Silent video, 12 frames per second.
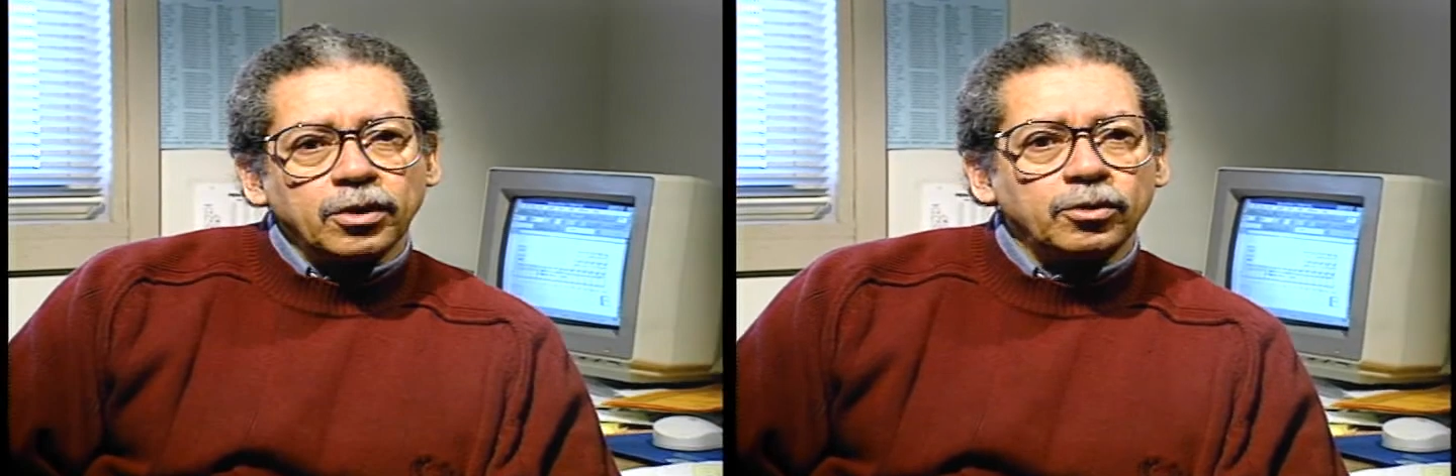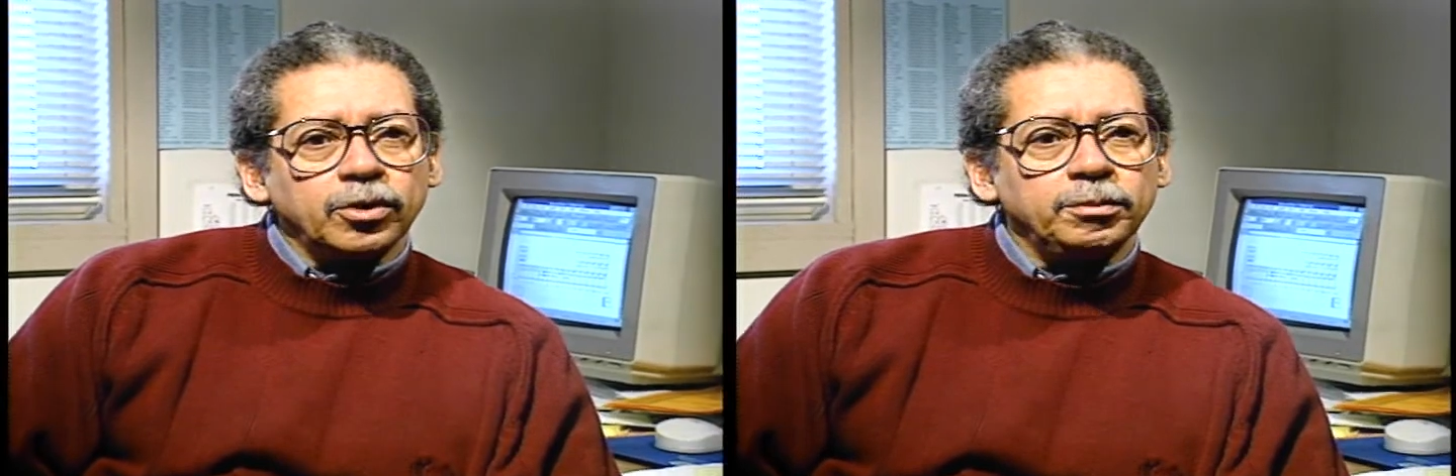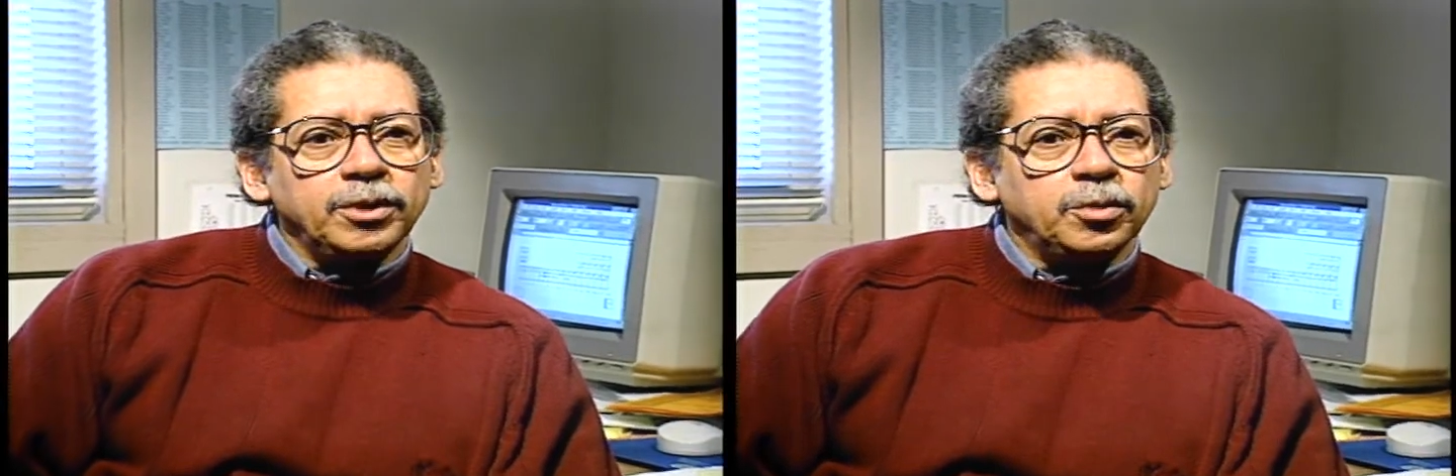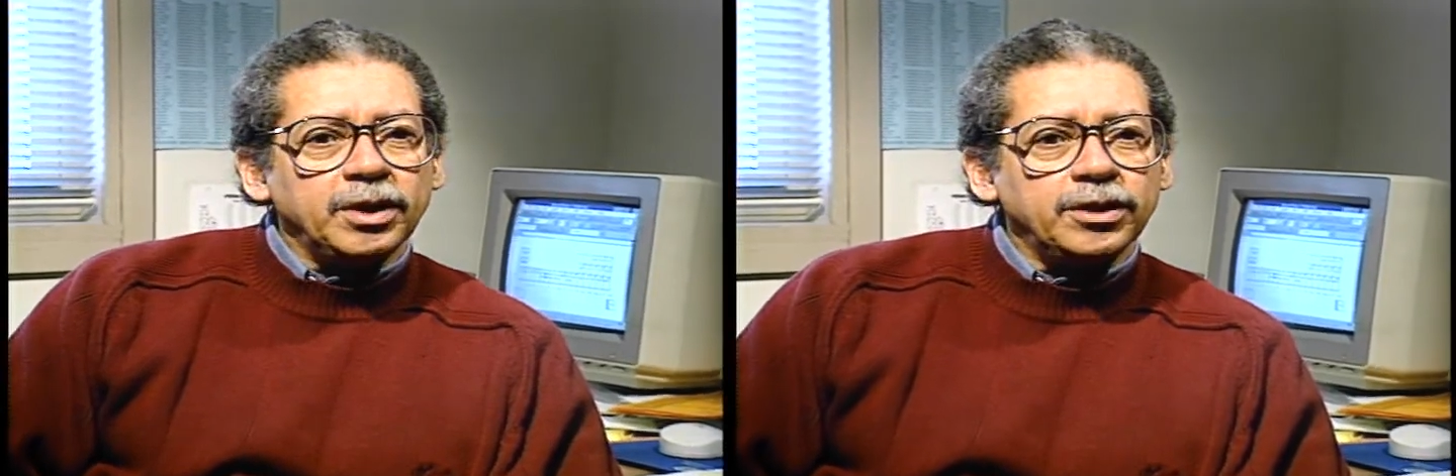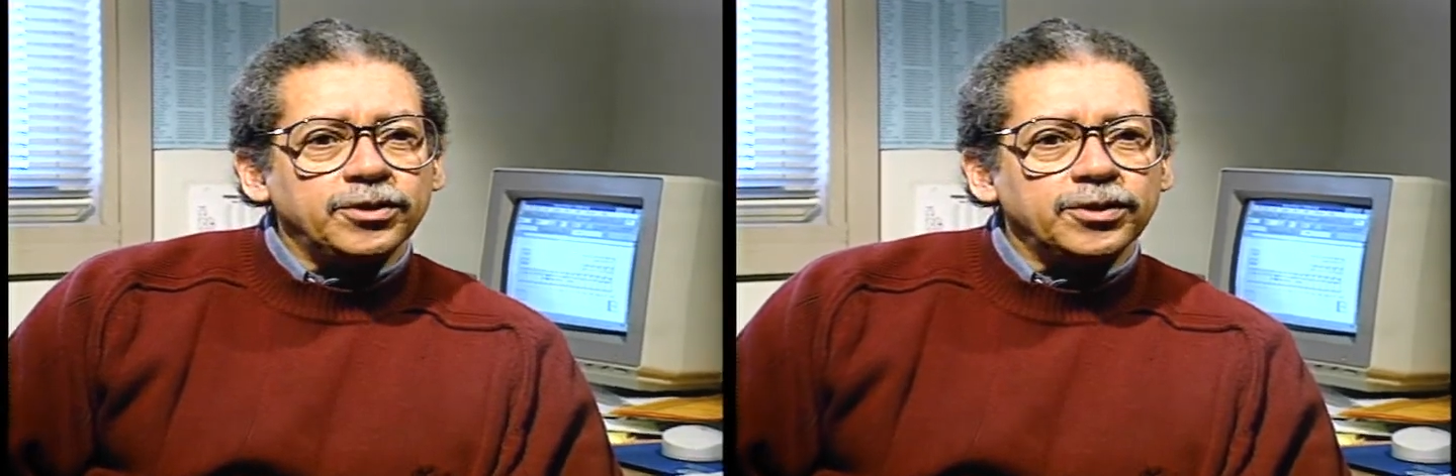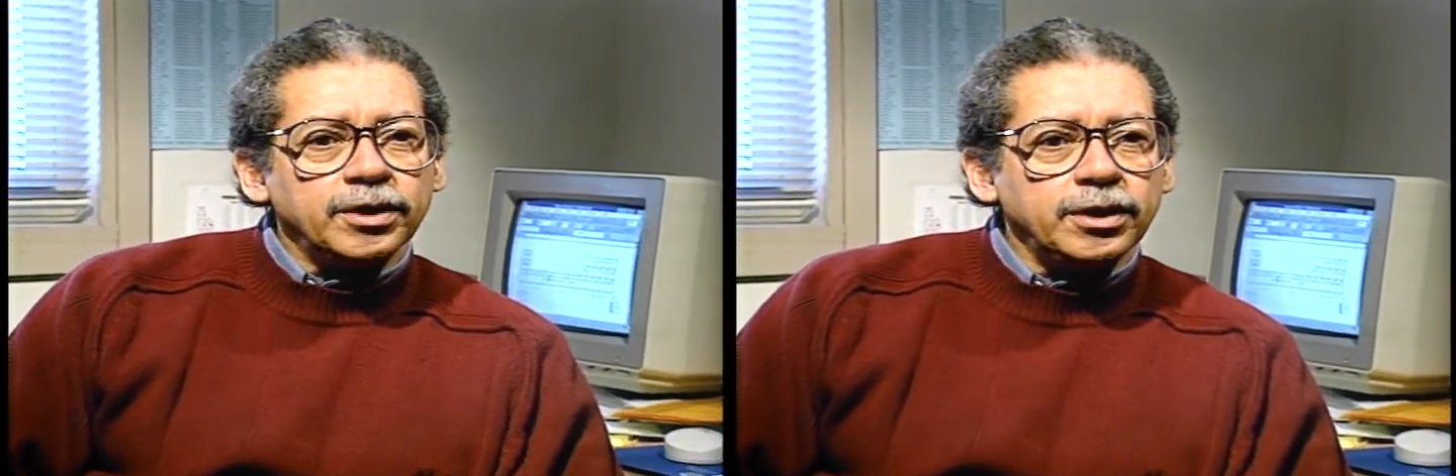only between
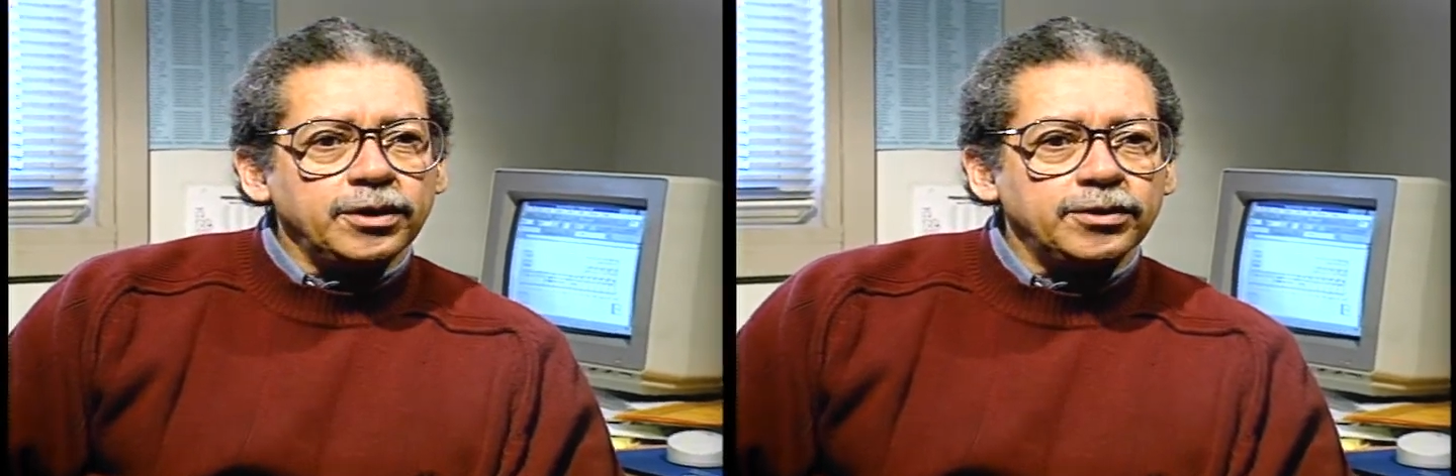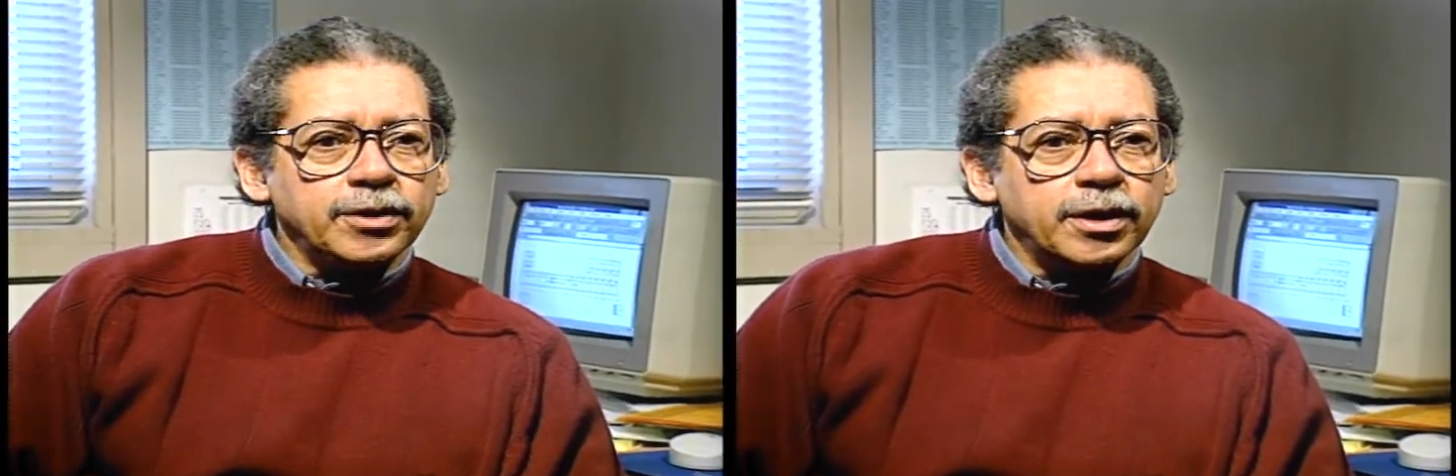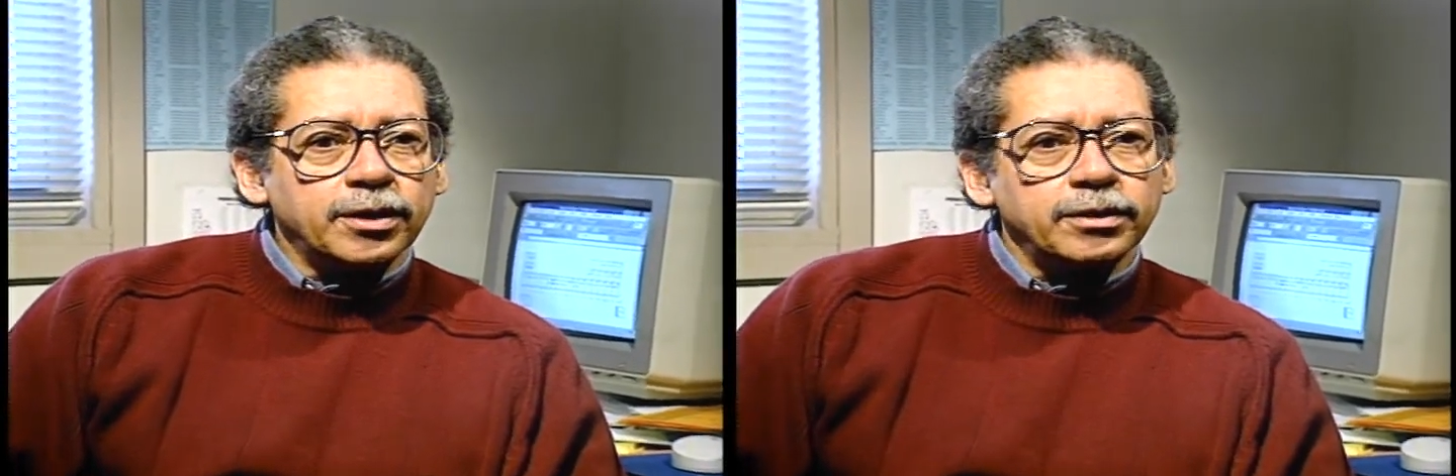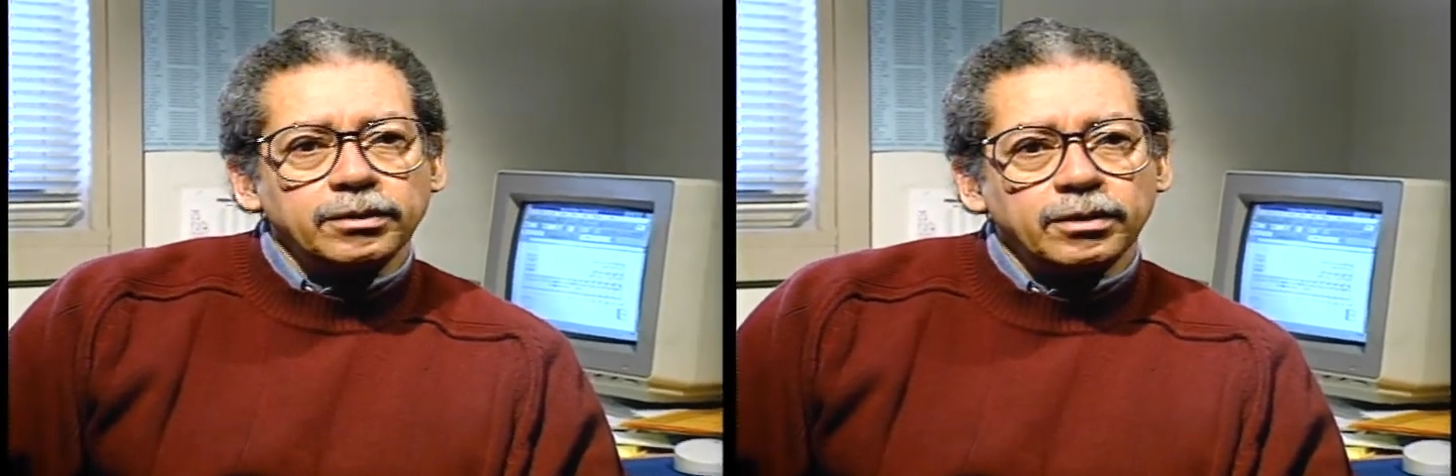cities that